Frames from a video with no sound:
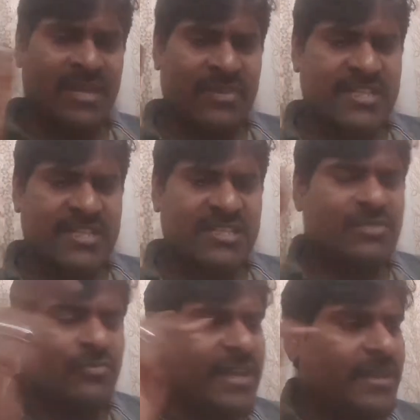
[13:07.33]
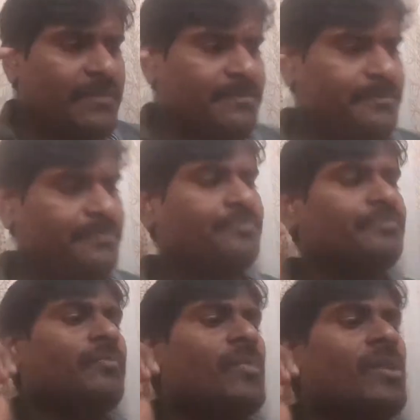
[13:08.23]
reasons why
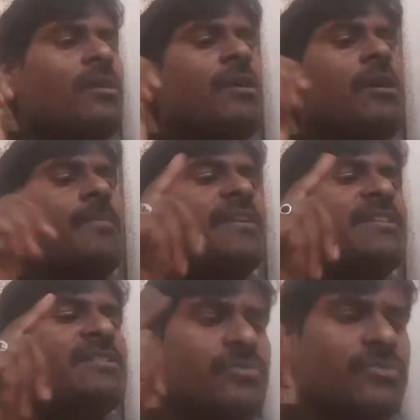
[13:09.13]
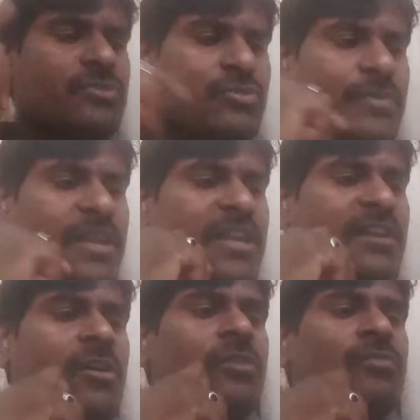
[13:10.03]
copper is used to make
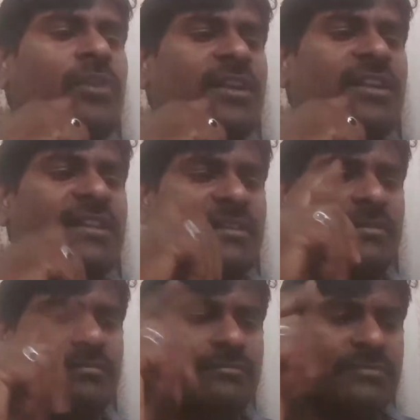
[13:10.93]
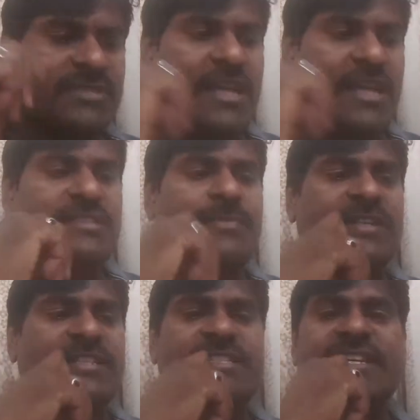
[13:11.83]
hot water tanks but still